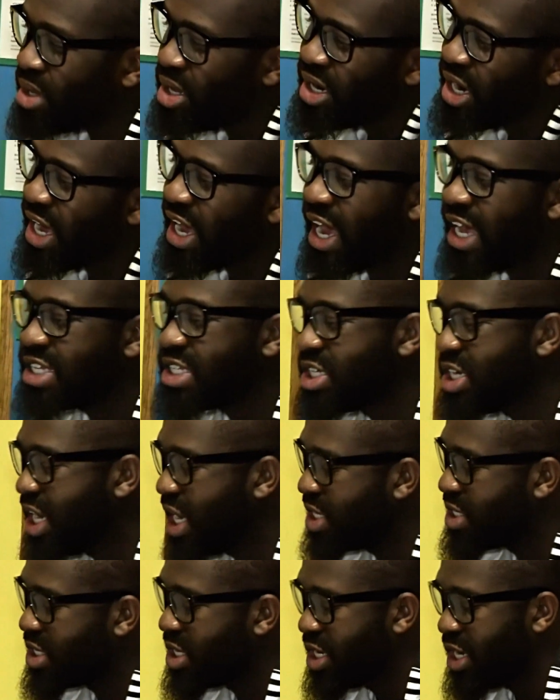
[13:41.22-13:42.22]
Like I see,
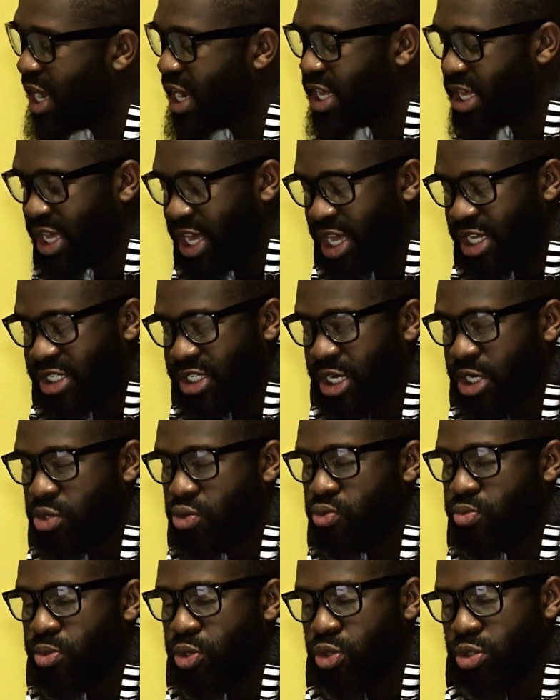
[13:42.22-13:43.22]
I see a lot of cats that
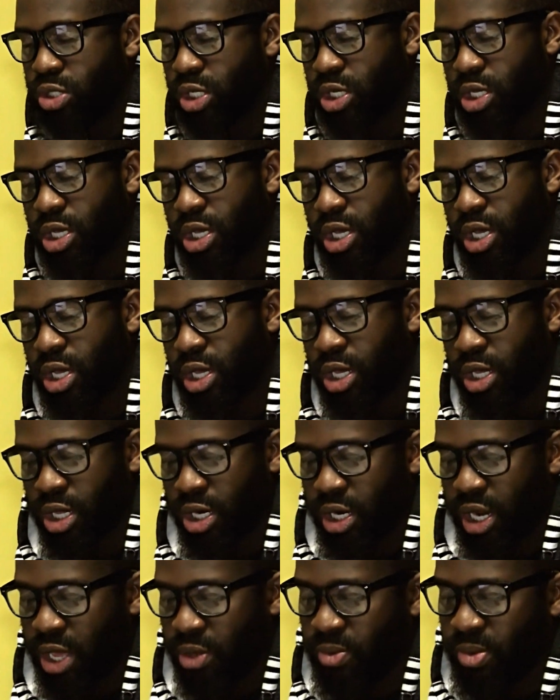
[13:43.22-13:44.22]
do music
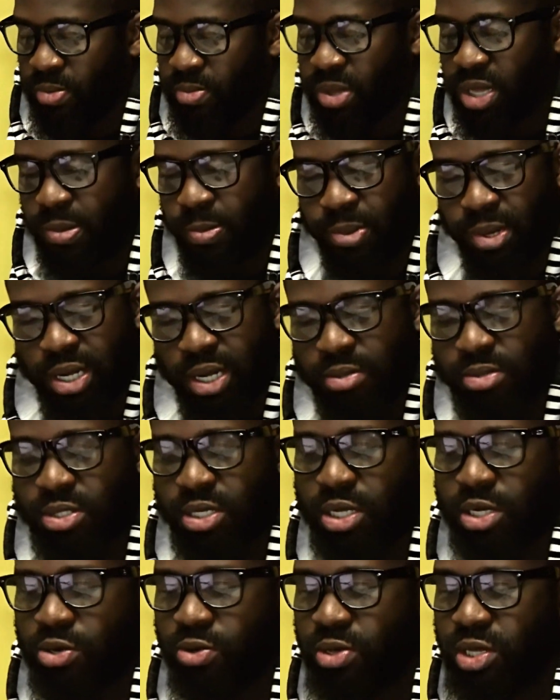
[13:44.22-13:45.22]
like when Meek put up
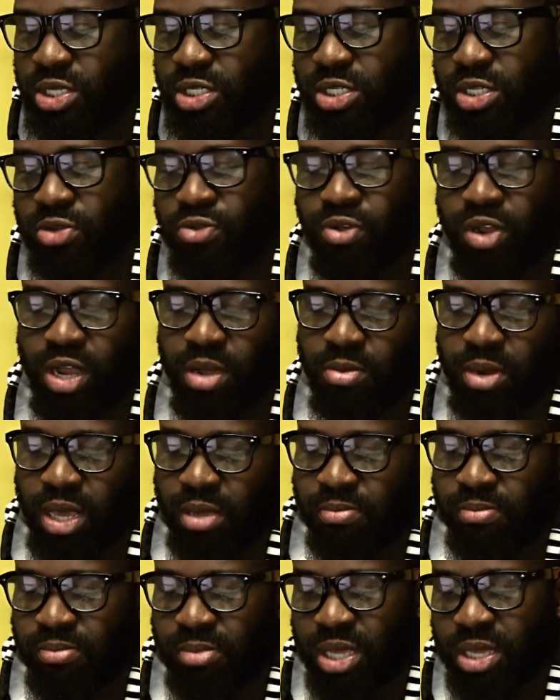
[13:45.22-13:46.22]
something on Instagram,
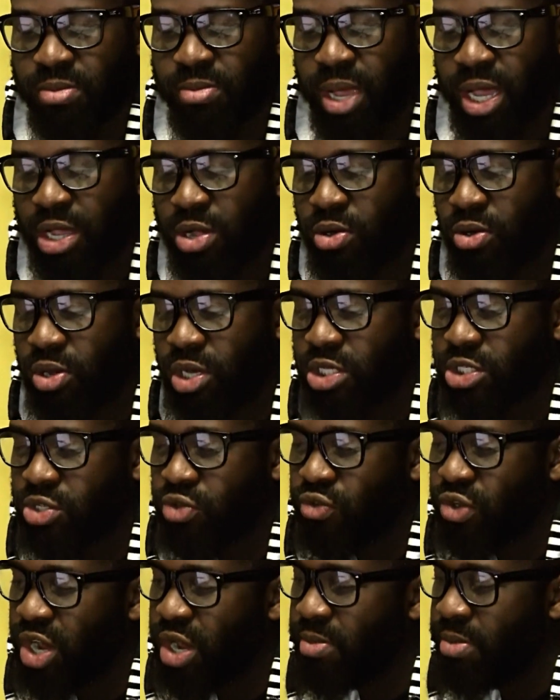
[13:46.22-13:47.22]
like Meek might go on
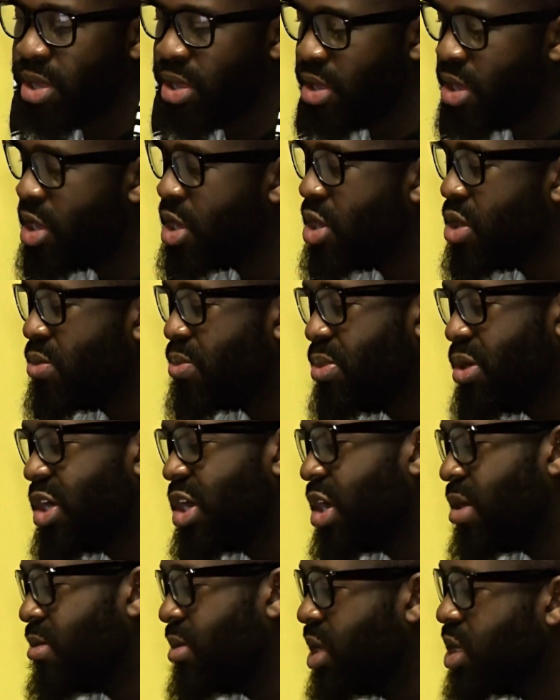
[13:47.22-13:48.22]
Instagram and put
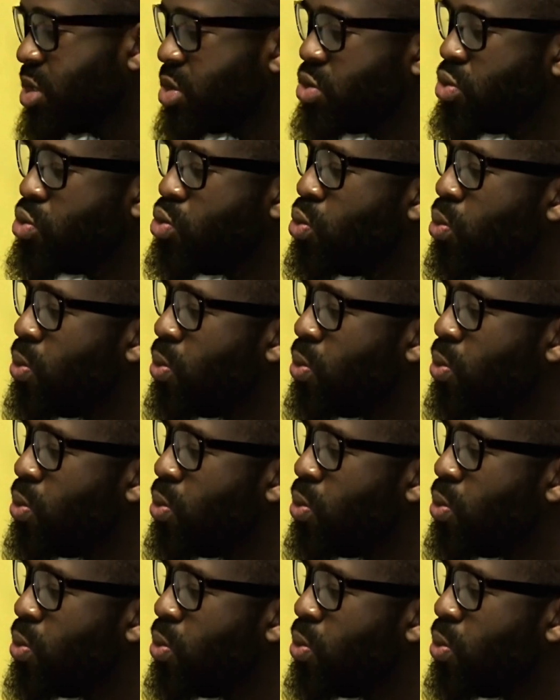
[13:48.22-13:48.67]
up his new